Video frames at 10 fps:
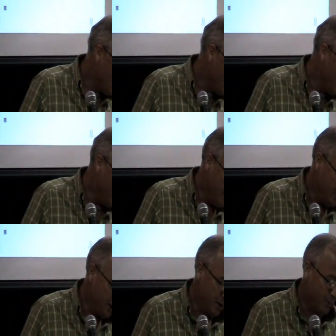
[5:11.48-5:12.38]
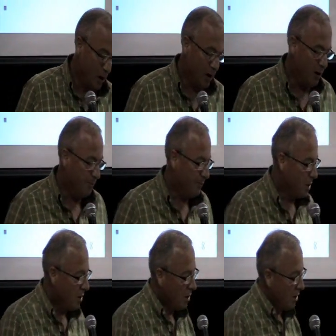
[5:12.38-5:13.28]
35% are moderate,
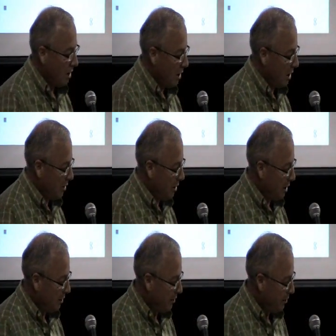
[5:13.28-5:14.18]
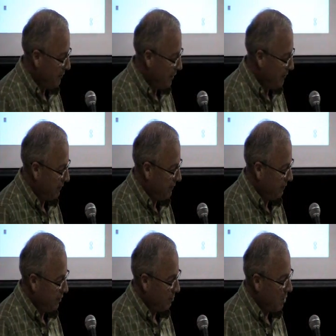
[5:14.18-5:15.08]
and 35 to
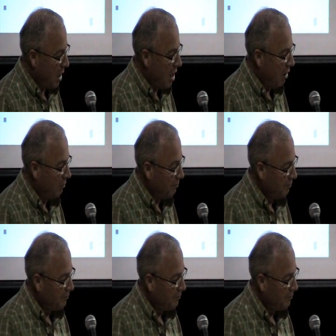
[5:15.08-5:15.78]
50 are mild.